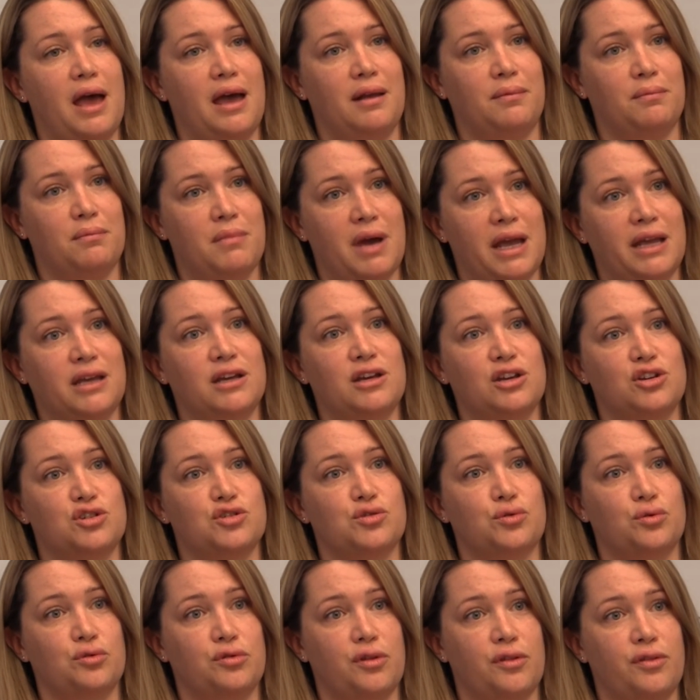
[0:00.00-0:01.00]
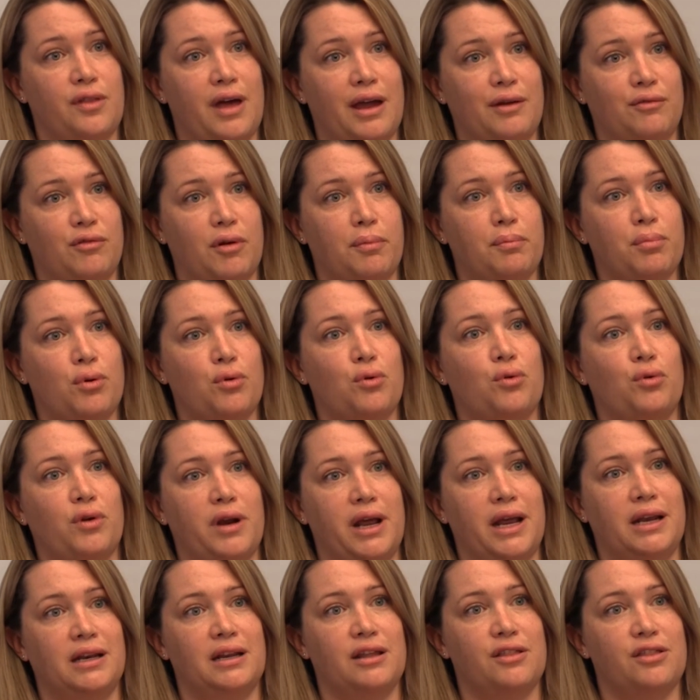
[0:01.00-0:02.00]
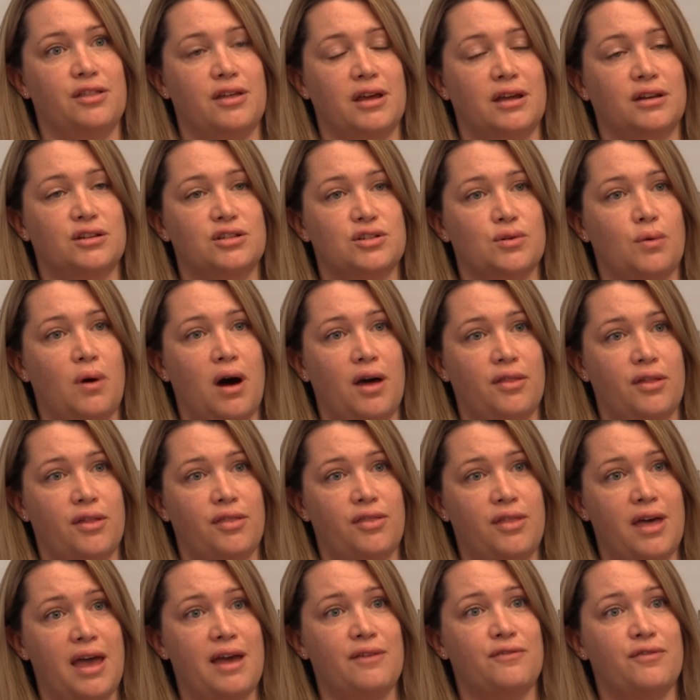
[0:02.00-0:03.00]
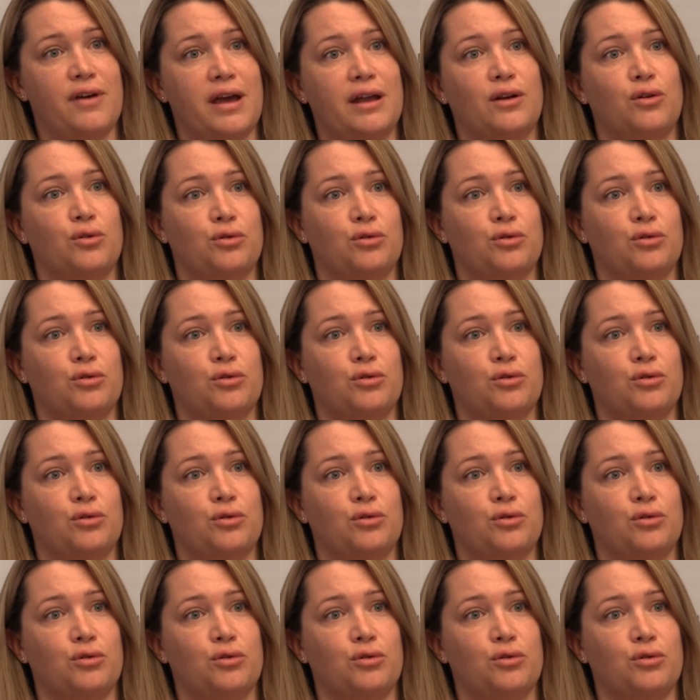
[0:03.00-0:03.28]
and making sure that they report anything to either their vet